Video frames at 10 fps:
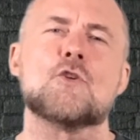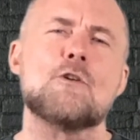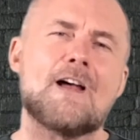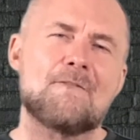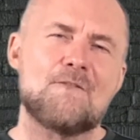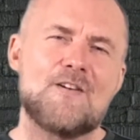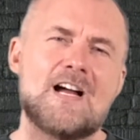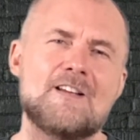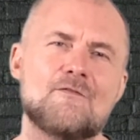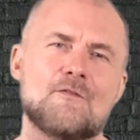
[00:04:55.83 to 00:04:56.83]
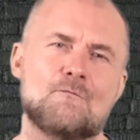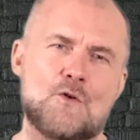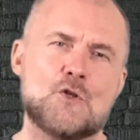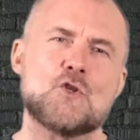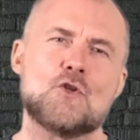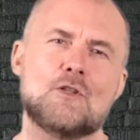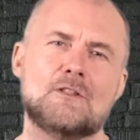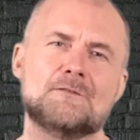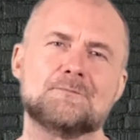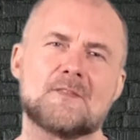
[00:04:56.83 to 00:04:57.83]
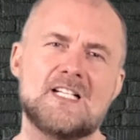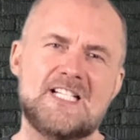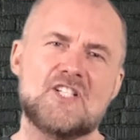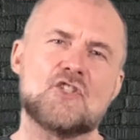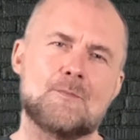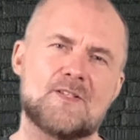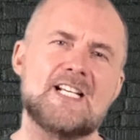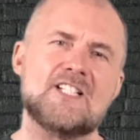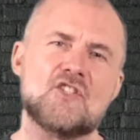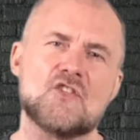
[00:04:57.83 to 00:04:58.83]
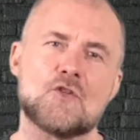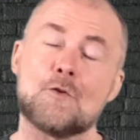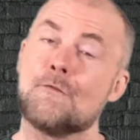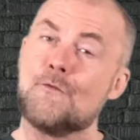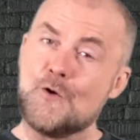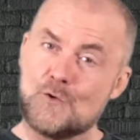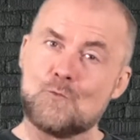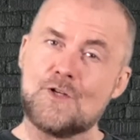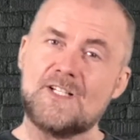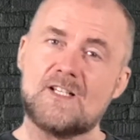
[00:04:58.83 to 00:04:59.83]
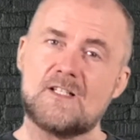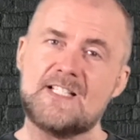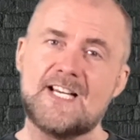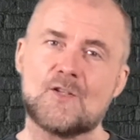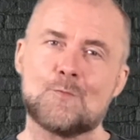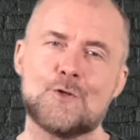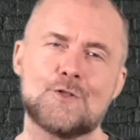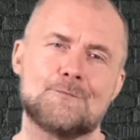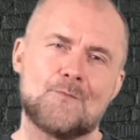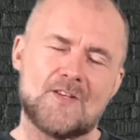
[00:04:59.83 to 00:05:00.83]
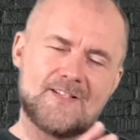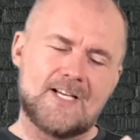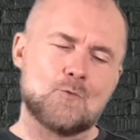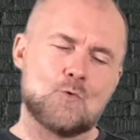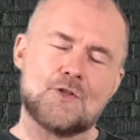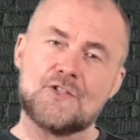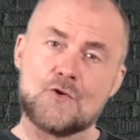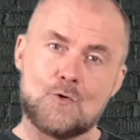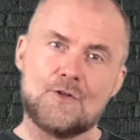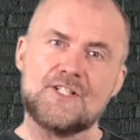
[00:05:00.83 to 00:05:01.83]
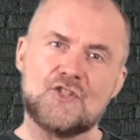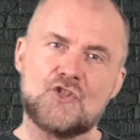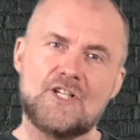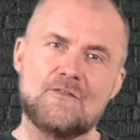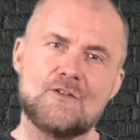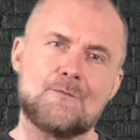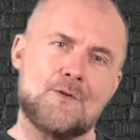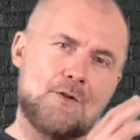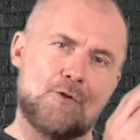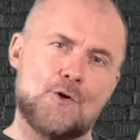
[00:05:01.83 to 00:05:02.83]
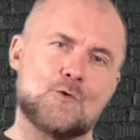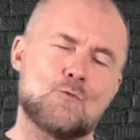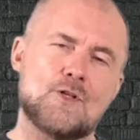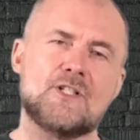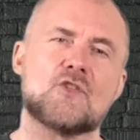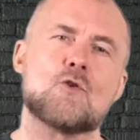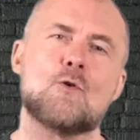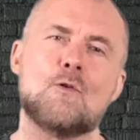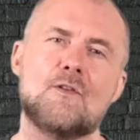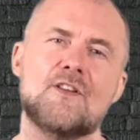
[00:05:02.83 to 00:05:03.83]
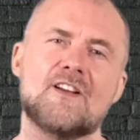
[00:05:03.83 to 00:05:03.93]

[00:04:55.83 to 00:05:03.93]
you have 5 vertical leadership stages. So the first one is the expert. The second one is called the achiever. The third one is called the